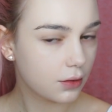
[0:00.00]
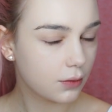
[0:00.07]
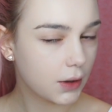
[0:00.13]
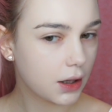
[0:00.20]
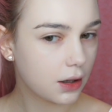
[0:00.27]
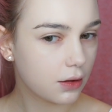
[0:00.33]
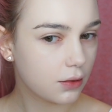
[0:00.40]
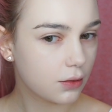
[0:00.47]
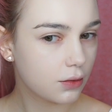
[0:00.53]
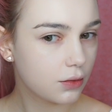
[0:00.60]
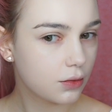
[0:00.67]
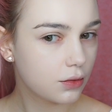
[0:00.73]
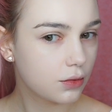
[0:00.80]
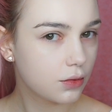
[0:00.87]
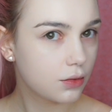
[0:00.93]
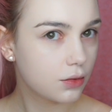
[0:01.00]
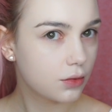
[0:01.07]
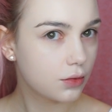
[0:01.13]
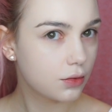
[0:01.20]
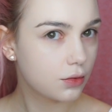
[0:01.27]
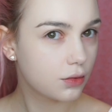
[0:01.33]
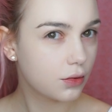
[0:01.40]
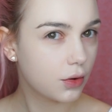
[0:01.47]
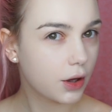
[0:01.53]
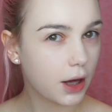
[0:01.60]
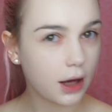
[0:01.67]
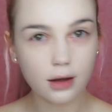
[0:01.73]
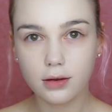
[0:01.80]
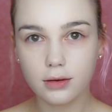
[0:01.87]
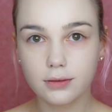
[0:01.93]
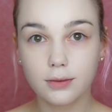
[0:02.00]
Wow. Okay,